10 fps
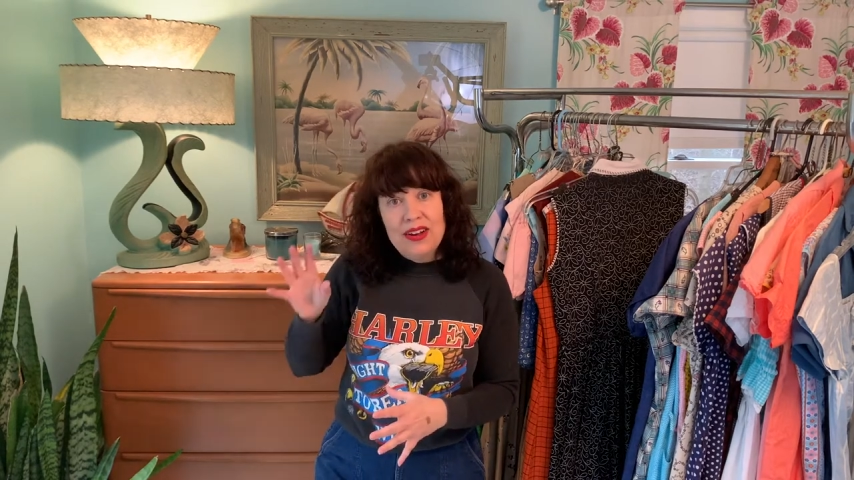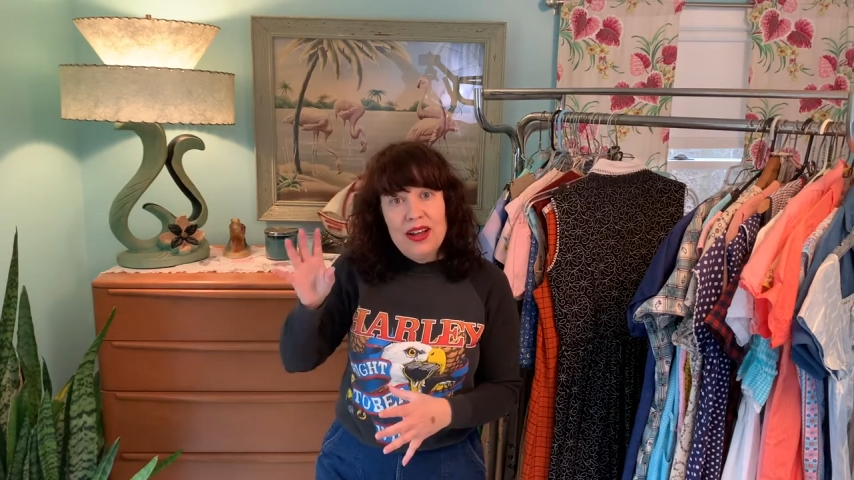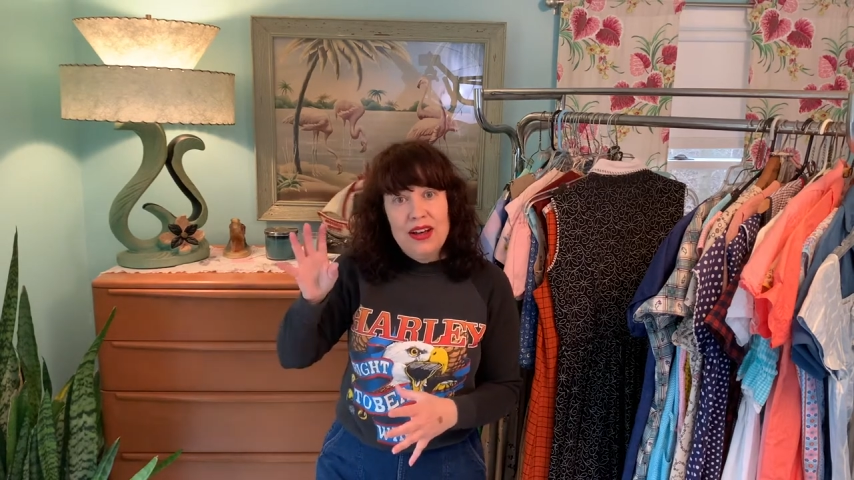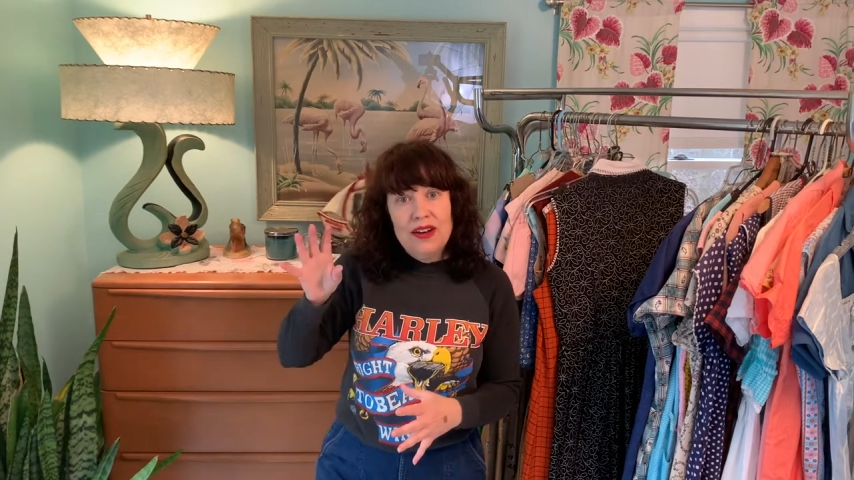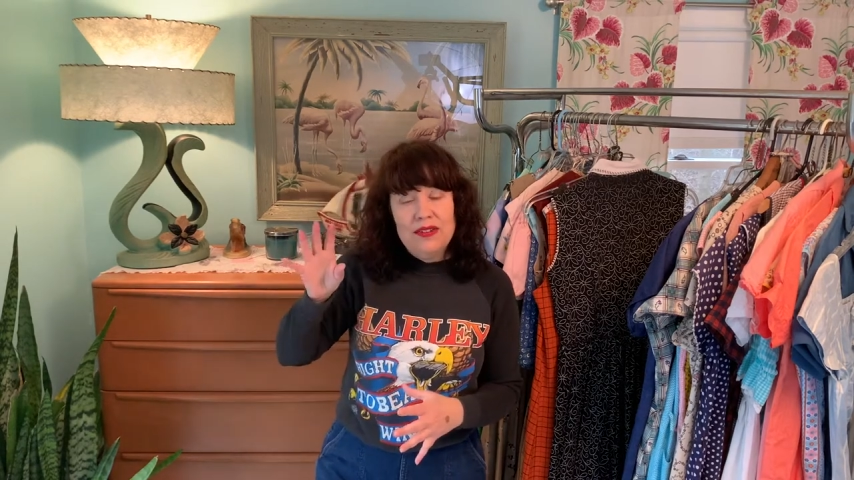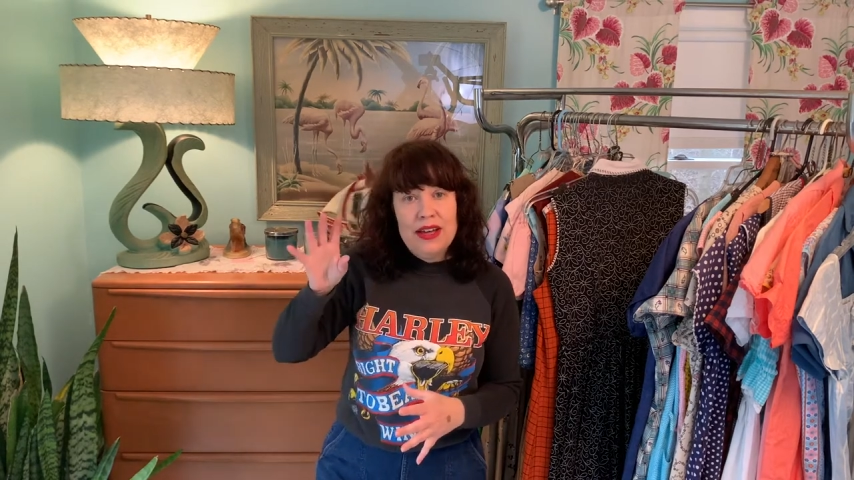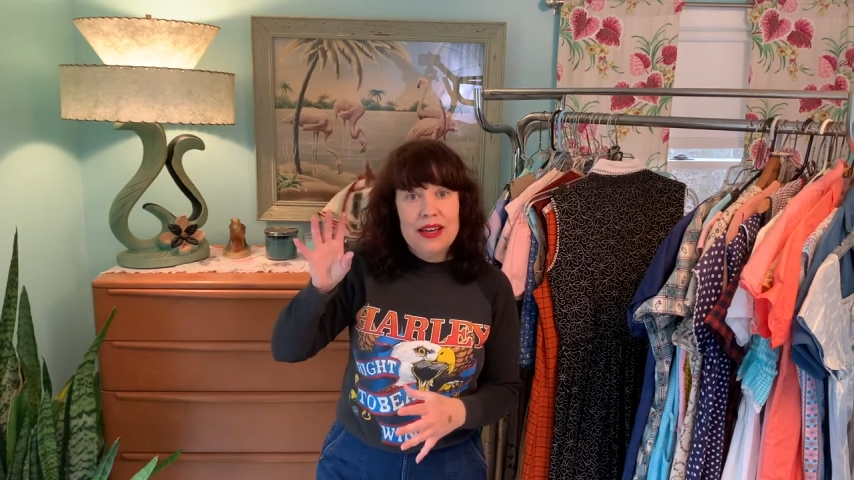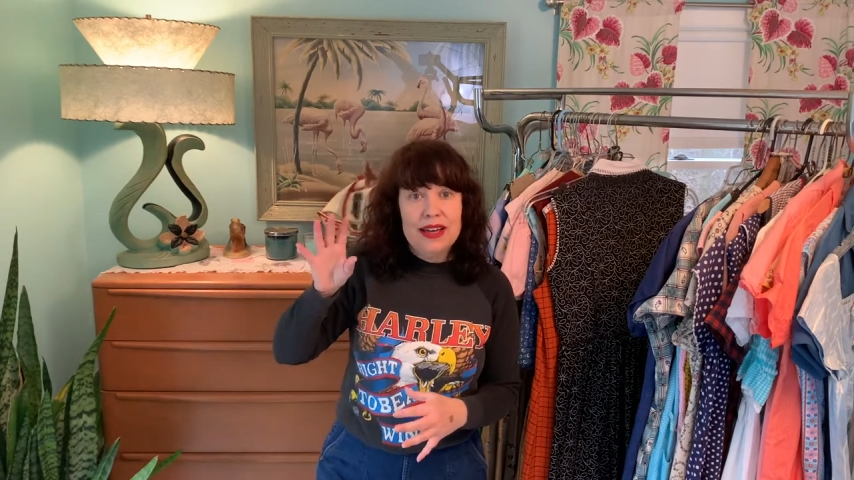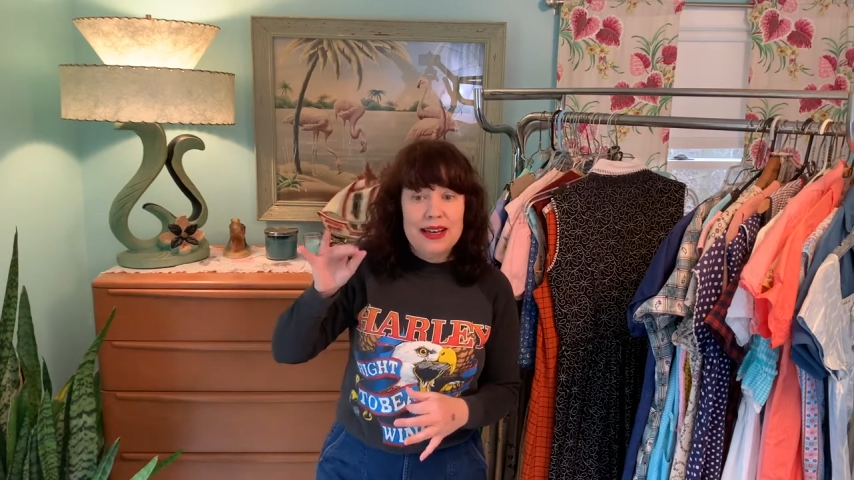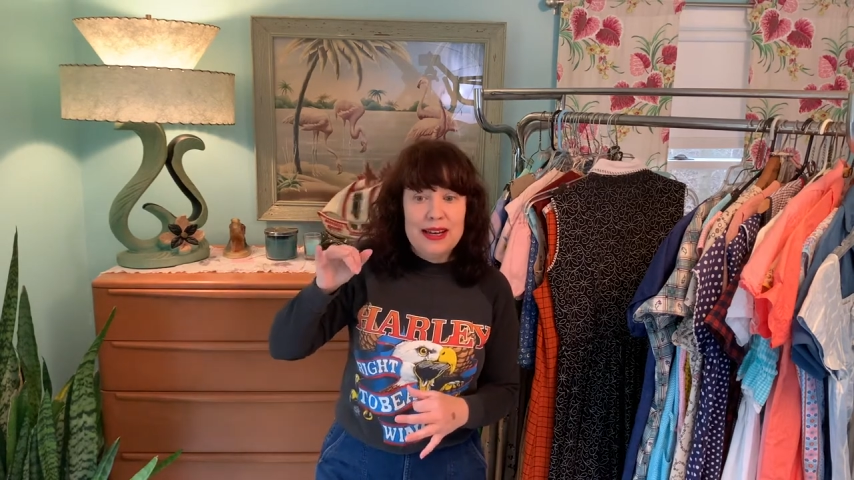of
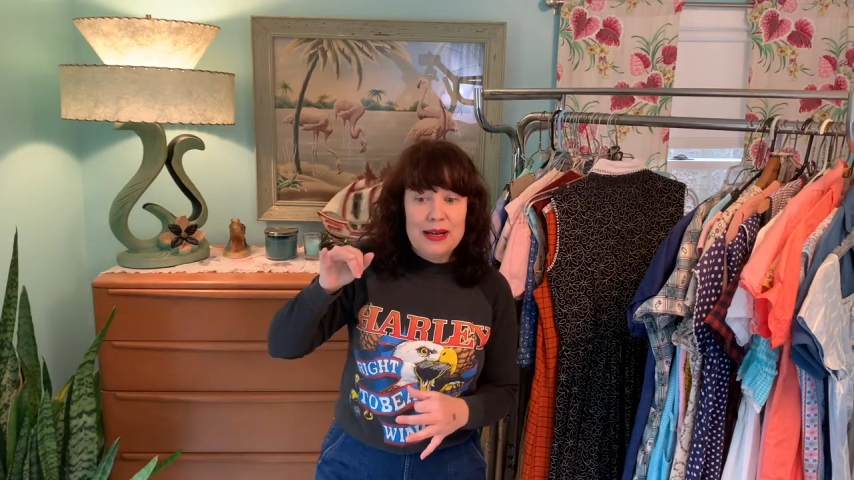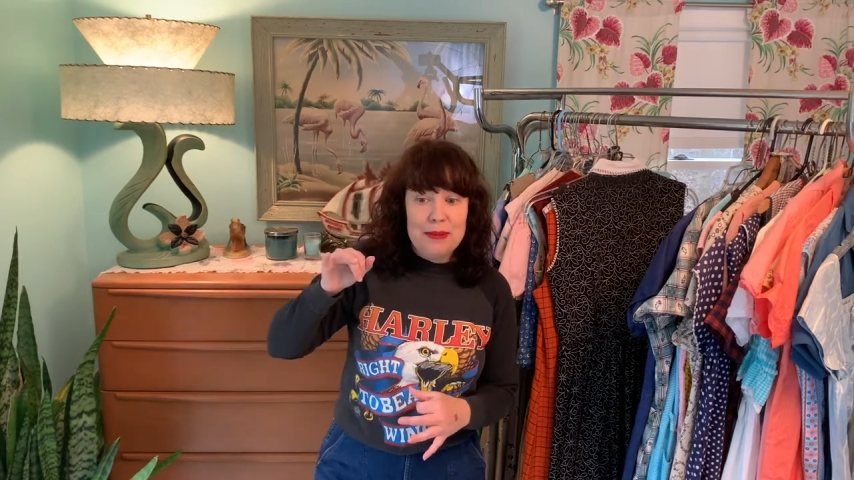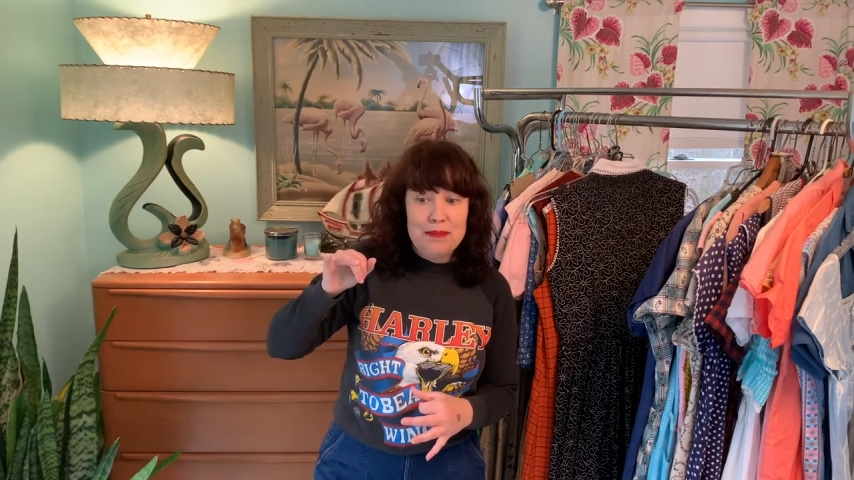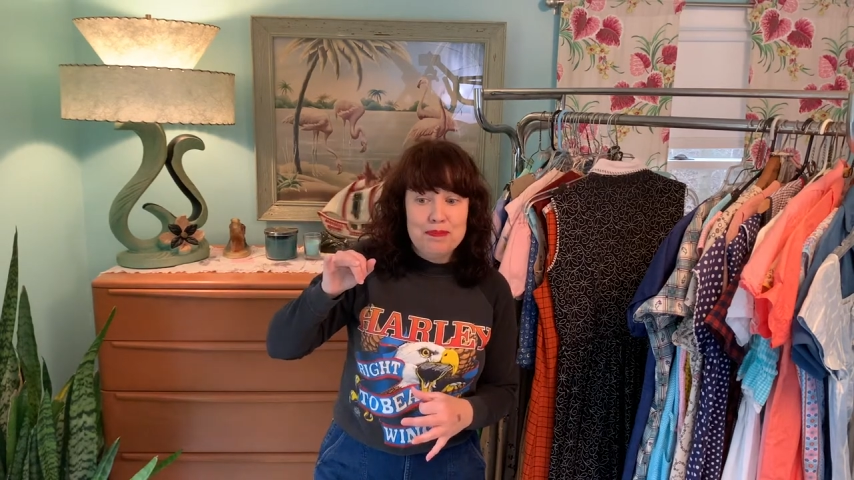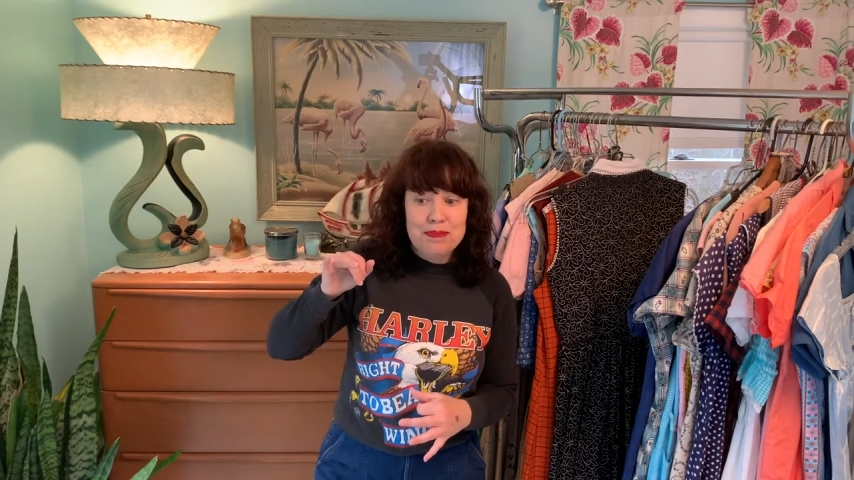um,